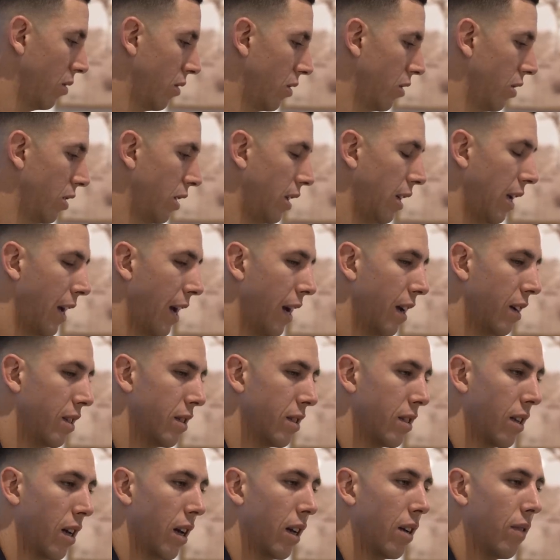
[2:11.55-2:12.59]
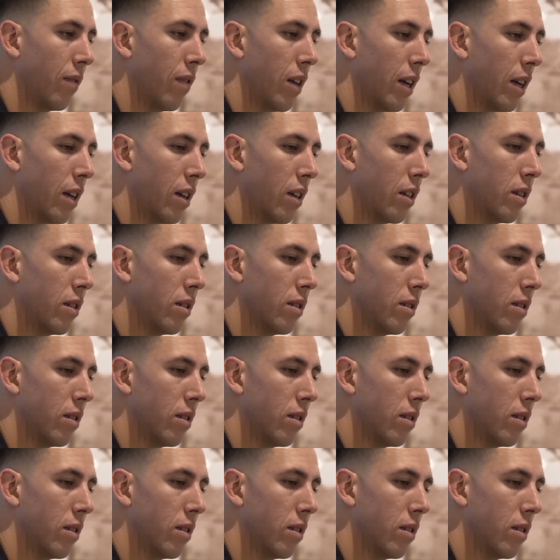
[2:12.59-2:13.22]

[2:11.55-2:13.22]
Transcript: she has kind of like